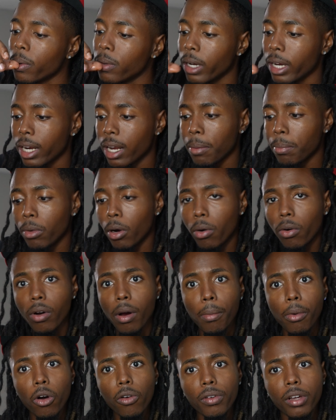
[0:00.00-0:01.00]
Man, I'm
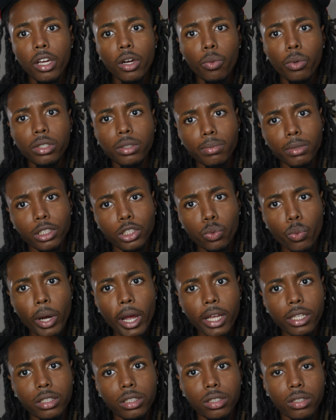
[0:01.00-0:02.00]
I'm over here with some
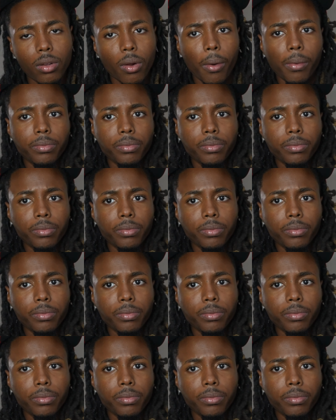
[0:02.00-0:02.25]
sweats,